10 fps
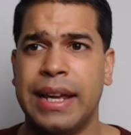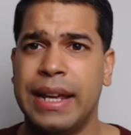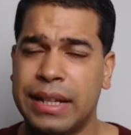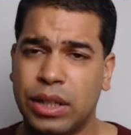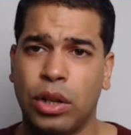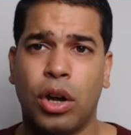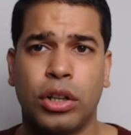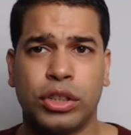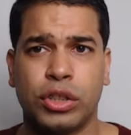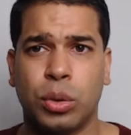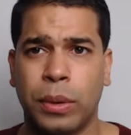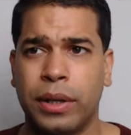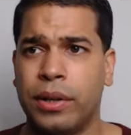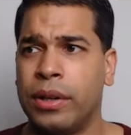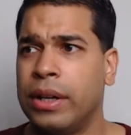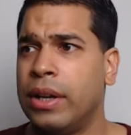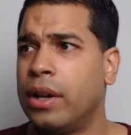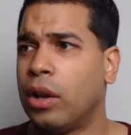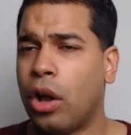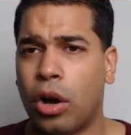He has a large Twitter,
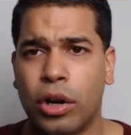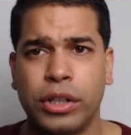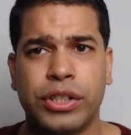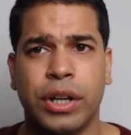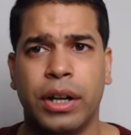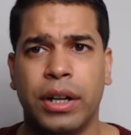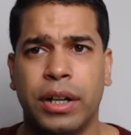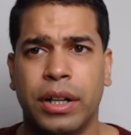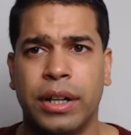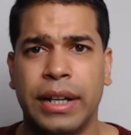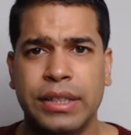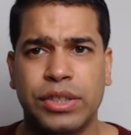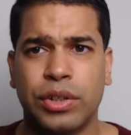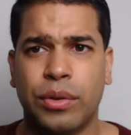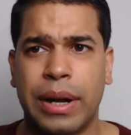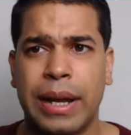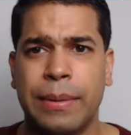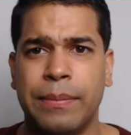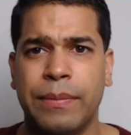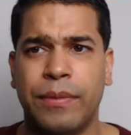large
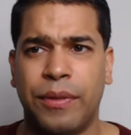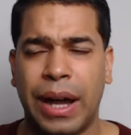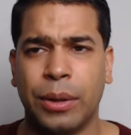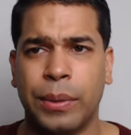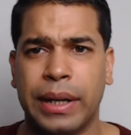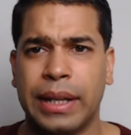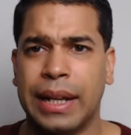Instagram following.